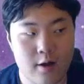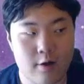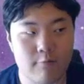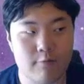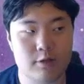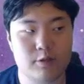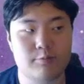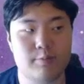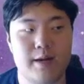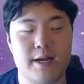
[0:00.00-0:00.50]

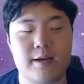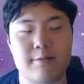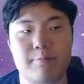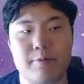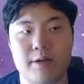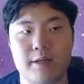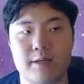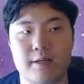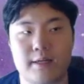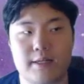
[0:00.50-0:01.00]
which might have
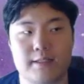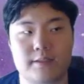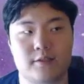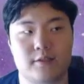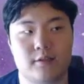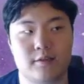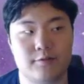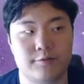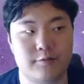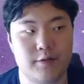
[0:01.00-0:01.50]
put in that
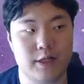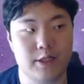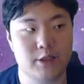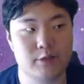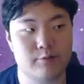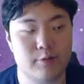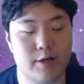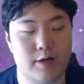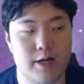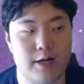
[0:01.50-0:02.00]
Surf range
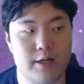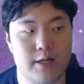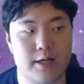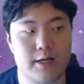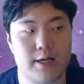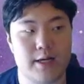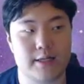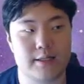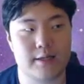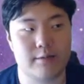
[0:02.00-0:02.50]
where I could have
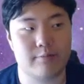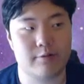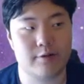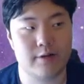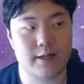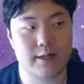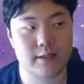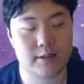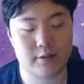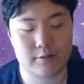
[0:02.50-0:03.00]
knocked out
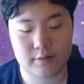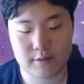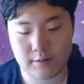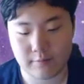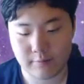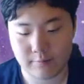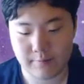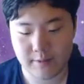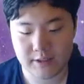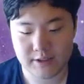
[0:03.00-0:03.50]
Porygon 2.
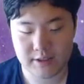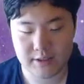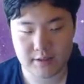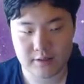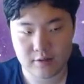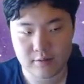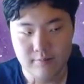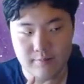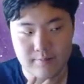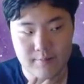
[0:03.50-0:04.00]
Someone mentioned
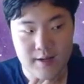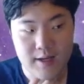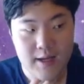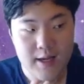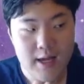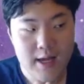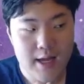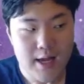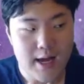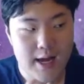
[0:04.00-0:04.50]
to,
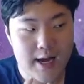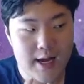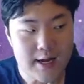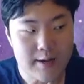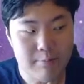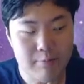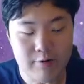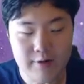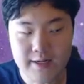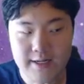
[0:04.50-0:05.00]
uh,
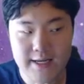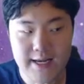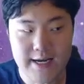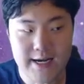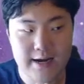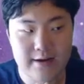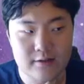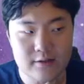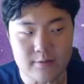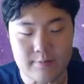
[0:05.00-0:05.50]
pointed that
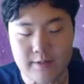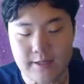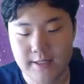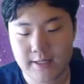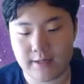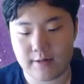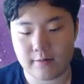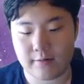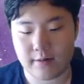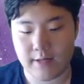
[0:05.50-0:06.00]
out to me
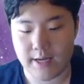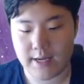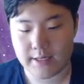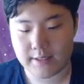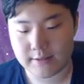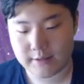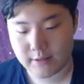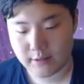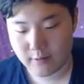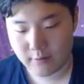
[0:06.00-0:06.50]
the other day.
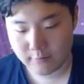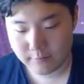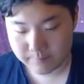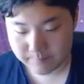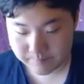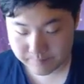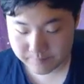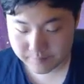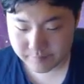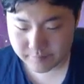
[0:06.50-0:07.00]
So
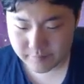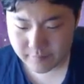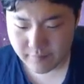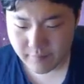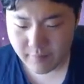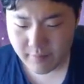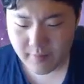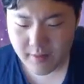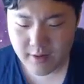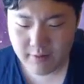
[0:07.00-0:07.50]

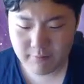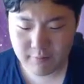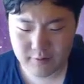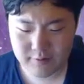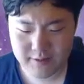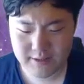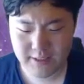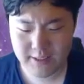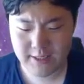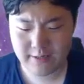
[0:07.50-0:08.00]
we'll
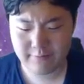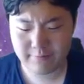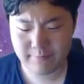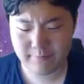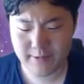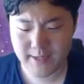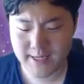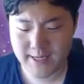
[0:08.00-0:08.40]
see if we